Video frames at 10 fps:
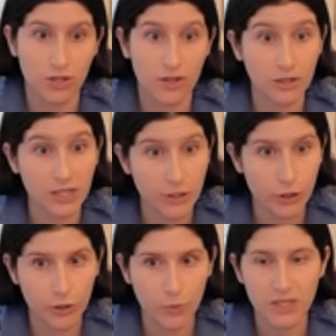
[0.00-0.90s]
and their
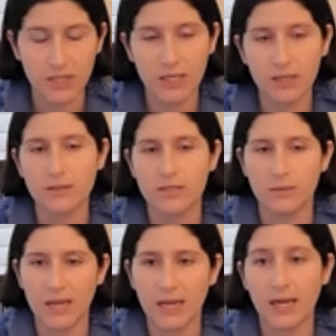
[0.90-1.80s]
teachers with the skills to
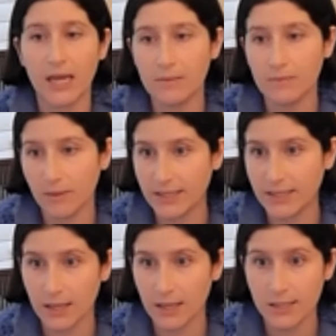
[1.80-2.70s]
begin
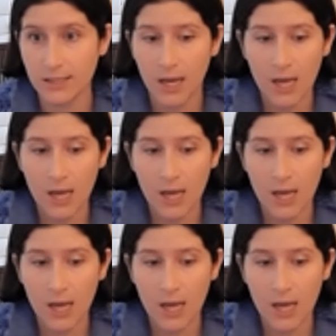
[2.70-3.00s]
implementing this.